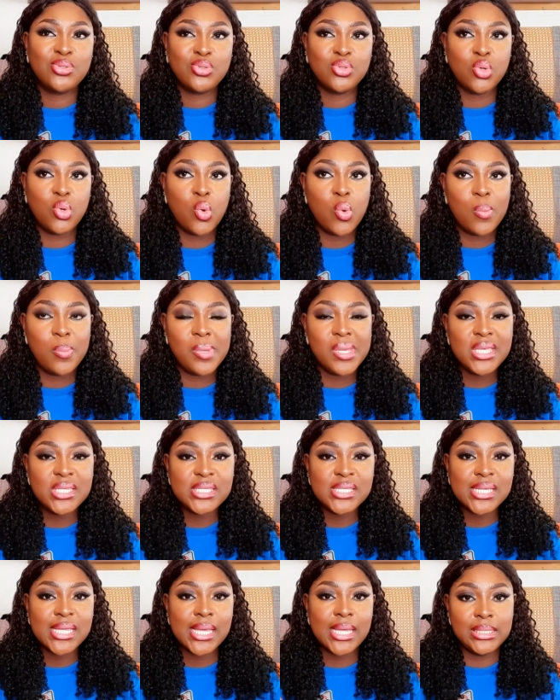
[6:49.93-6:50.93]
so
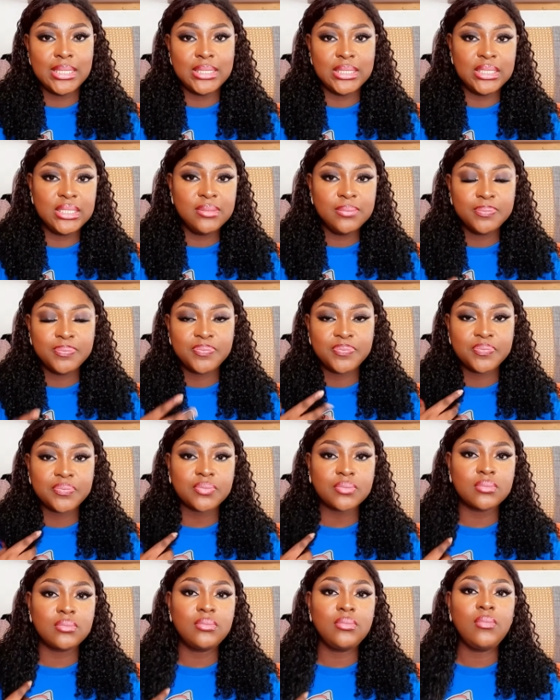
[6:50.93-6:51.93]
basically
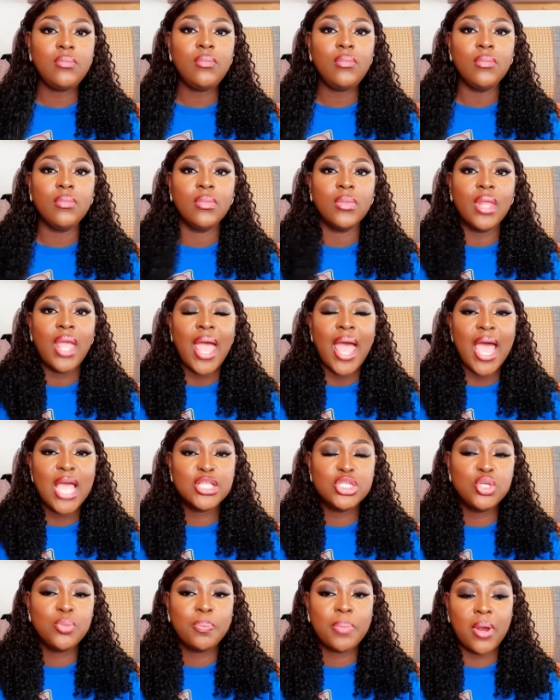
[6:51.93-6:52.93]
I
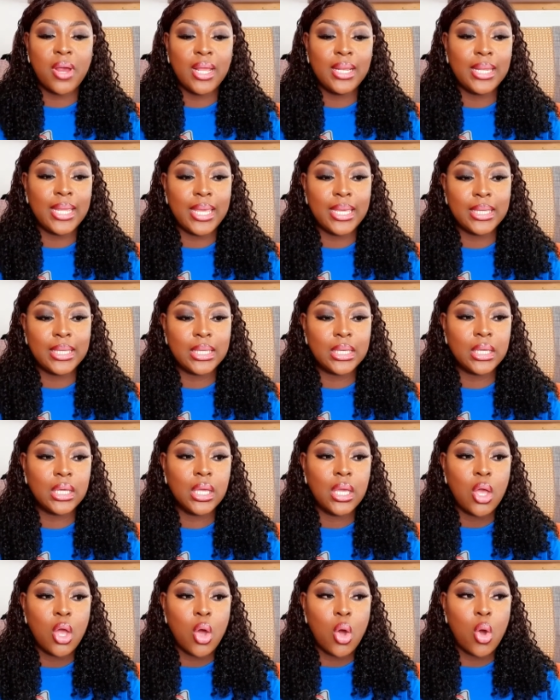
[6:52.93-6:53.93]
took para like
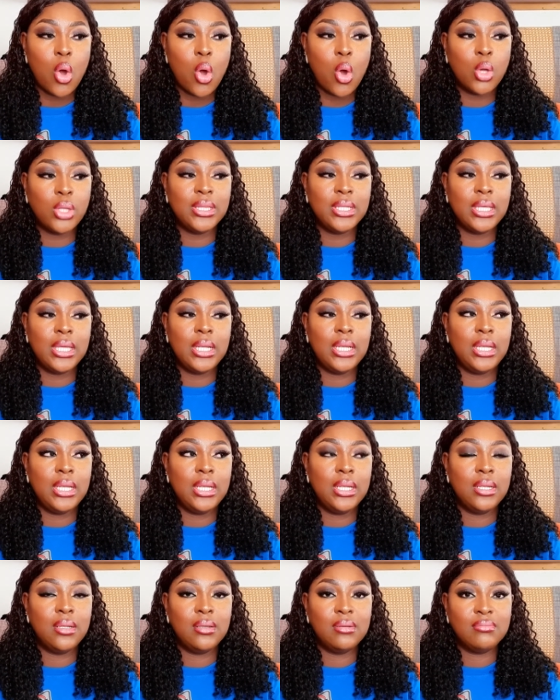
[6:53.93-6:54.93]
on the
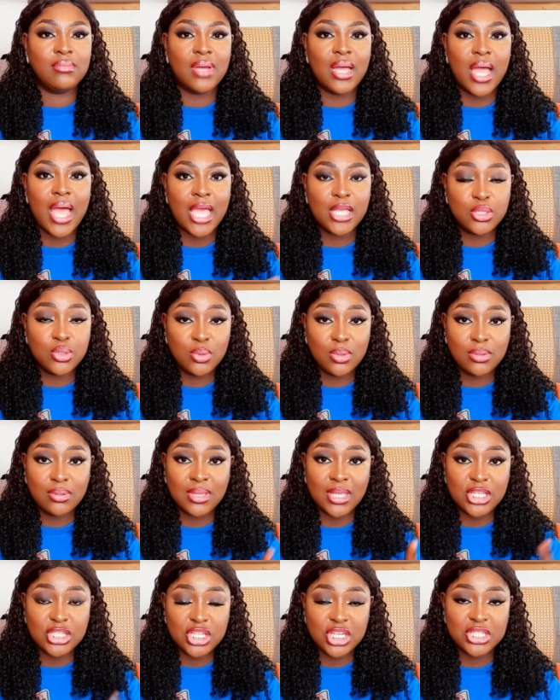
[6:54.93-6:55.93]
I took the
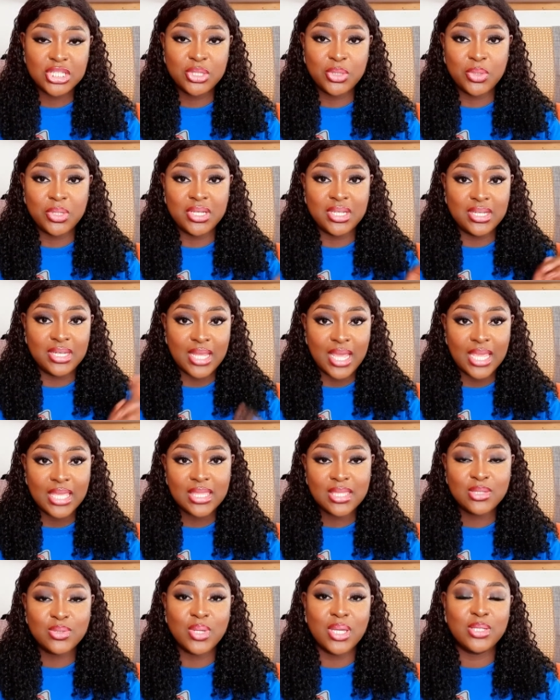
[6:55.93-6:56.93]
injection on the 9th,
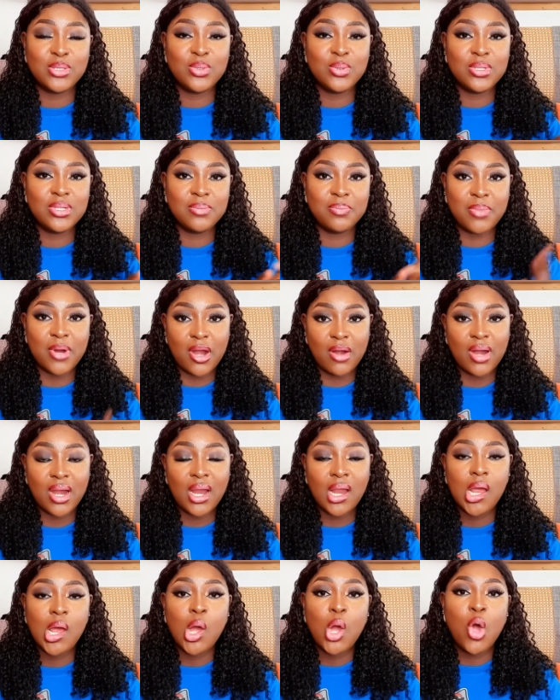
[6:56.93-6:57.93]
so I took para
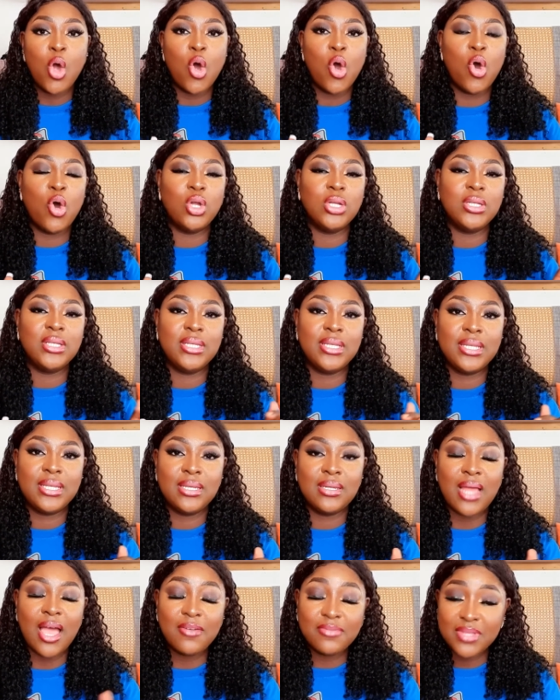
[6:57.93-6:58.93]
on
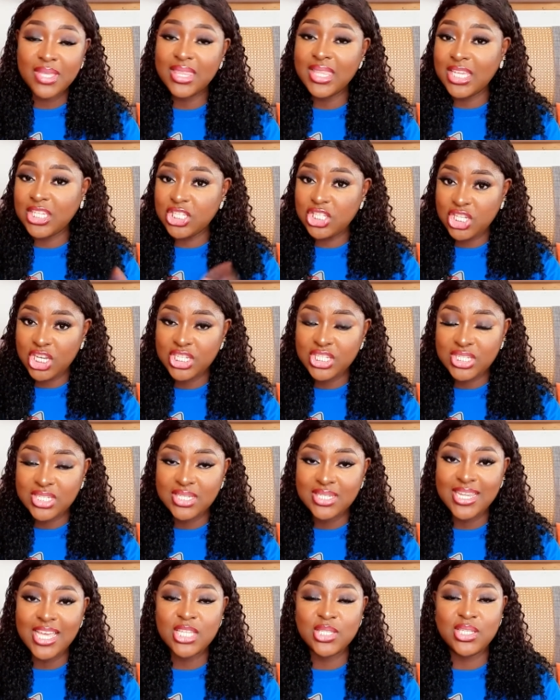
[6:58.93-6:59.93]
after the injection
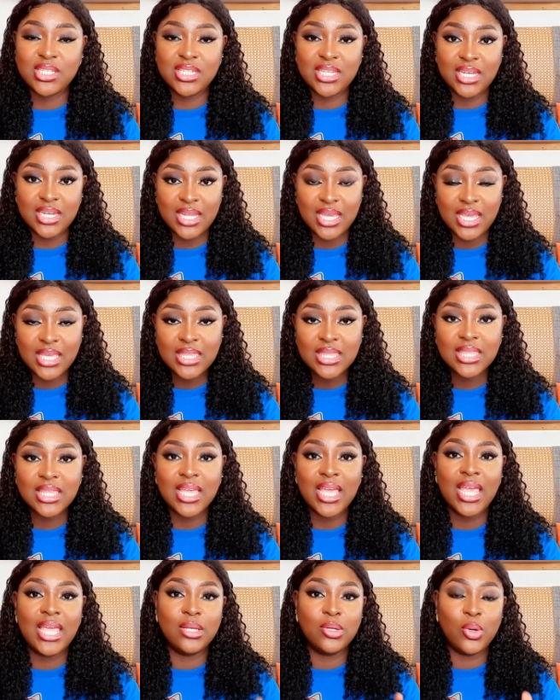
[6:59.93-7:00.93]
that's on the 9th
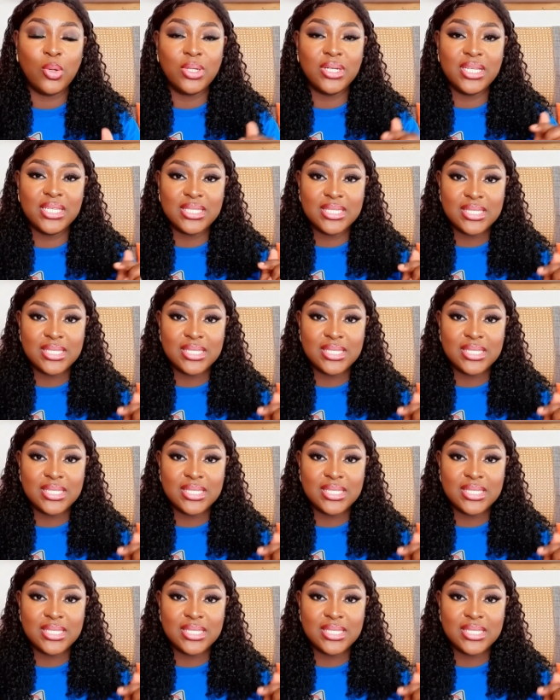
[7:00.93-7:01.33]
and on the